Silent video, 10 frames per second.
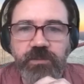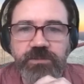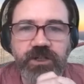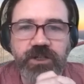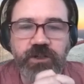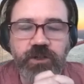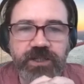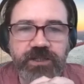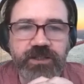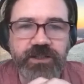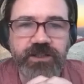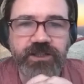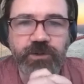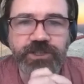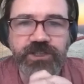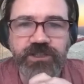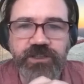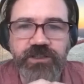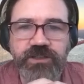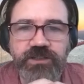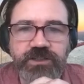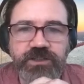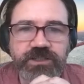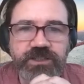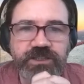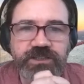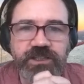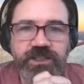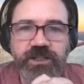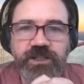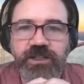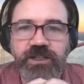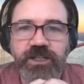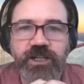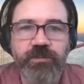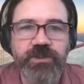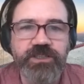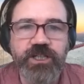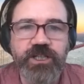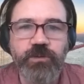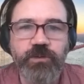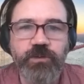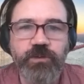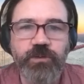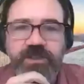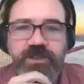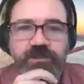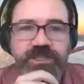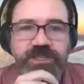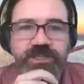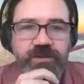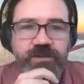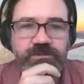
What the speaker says: So I hope I did that question justice there. Does anyone want to address that?